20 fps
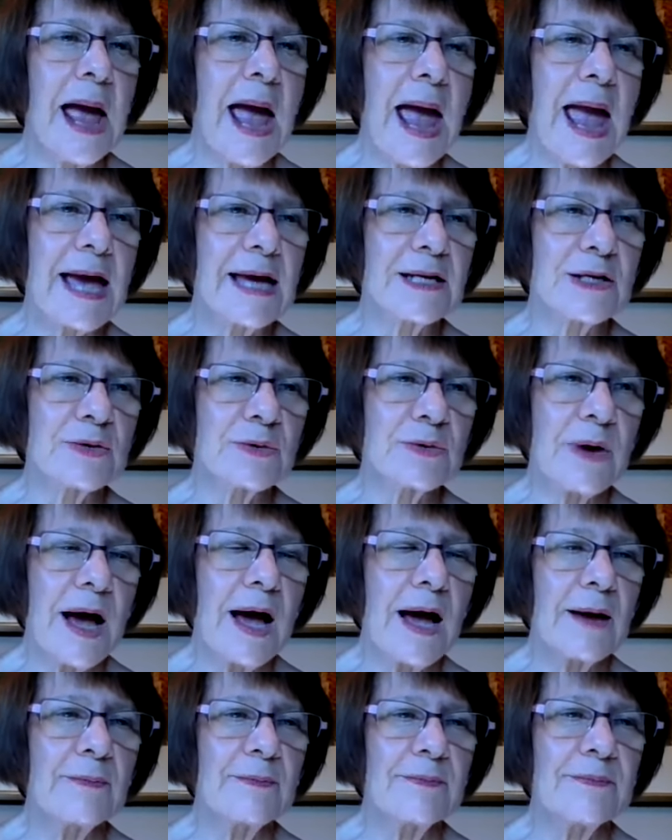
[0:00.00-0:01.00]
and
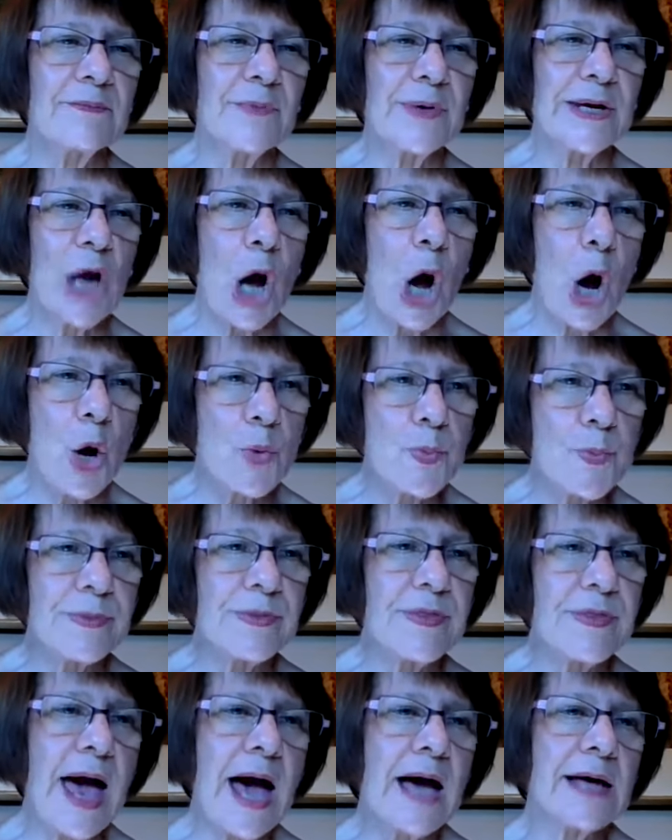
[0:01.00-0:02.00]
um, we hope
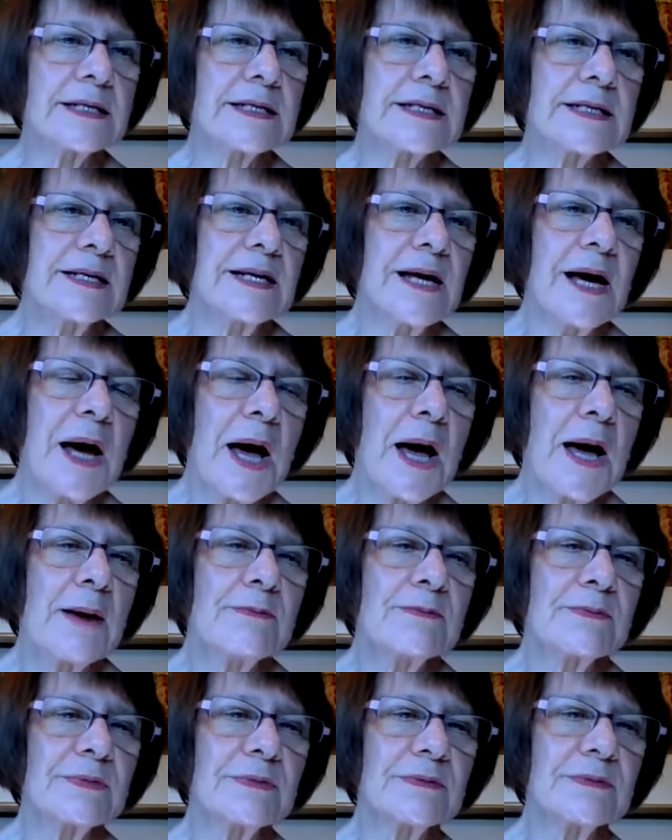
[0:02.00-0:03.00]
that
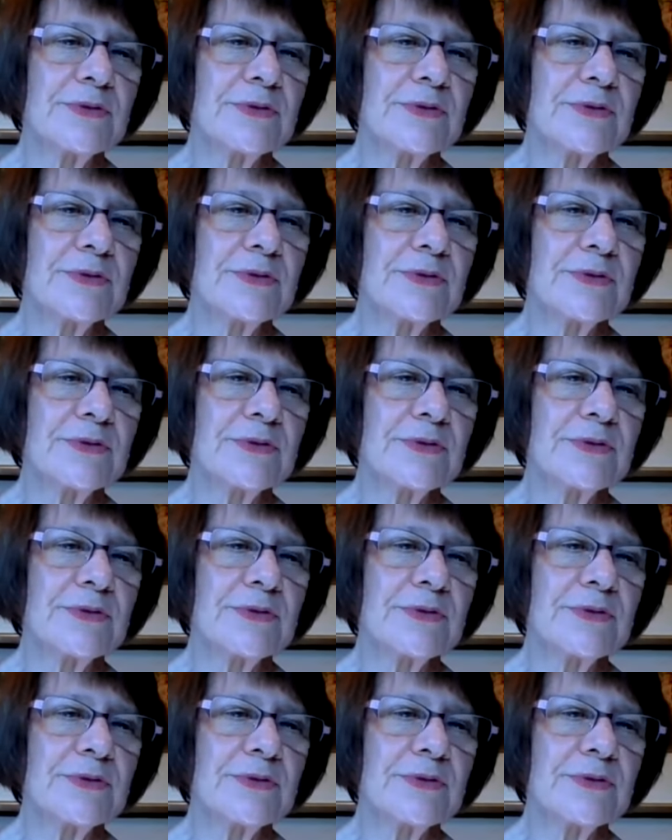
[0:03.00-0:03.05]
um,